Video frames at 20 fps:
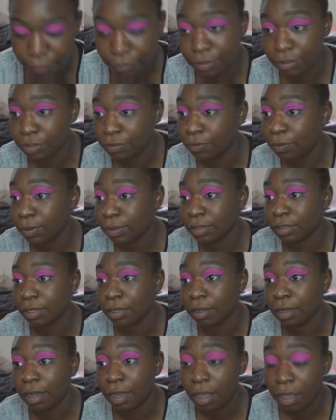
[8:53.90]
to divorce
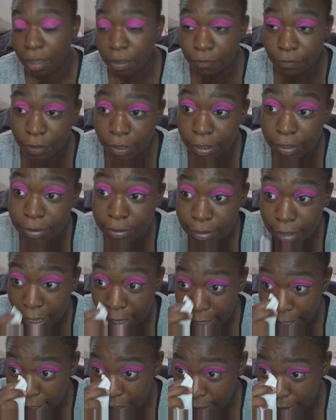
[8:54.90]
her first.
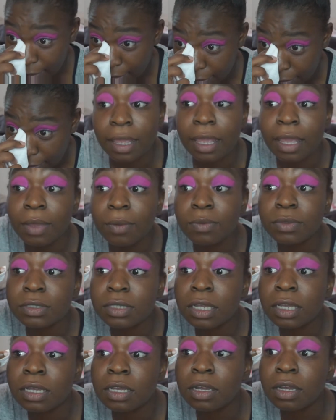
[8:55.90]
And Anne was
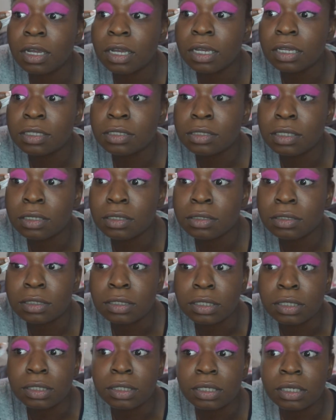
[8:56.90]
like, all right, sounds
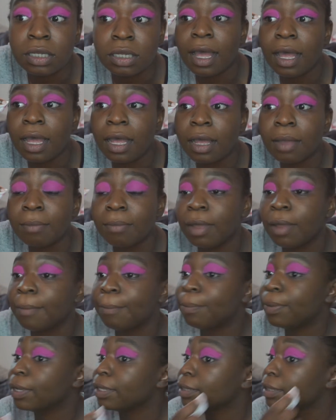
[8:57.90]
good.
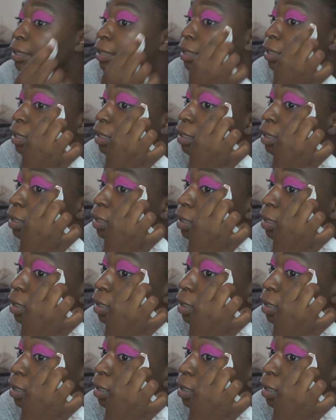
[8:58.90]
But the